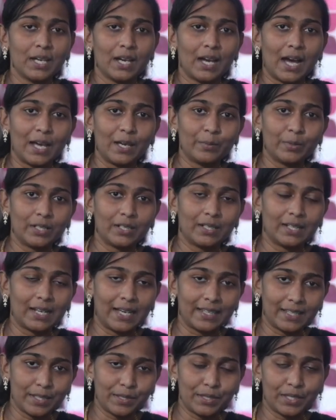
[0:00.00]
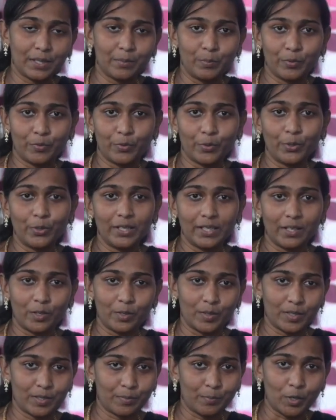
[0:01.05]
I will, like I said before, on
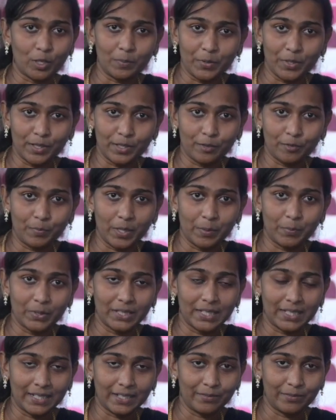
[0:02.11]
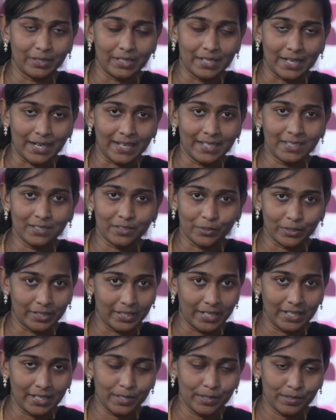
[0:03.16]
a small piece of paper that I will write on a
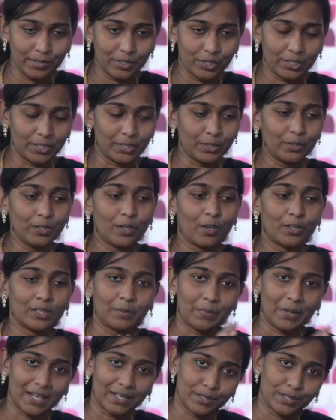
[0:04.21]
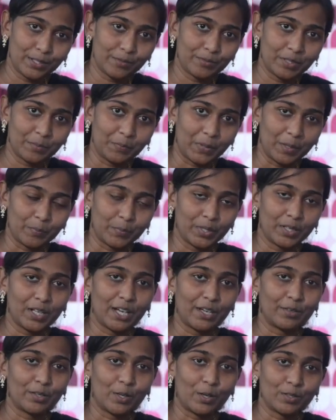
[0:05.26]
daily schedule. On the back side of the paper,
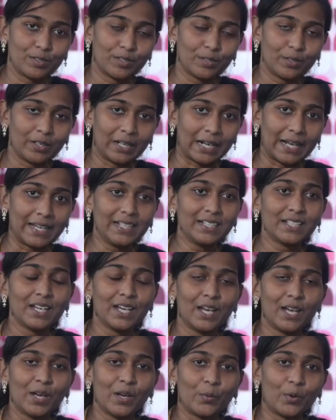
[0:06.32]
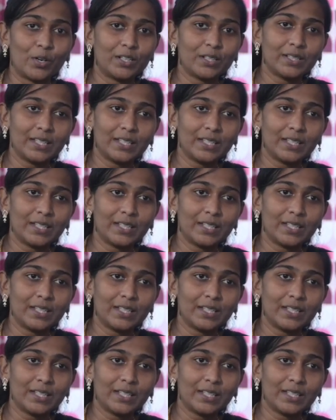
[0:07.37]
I will also write what are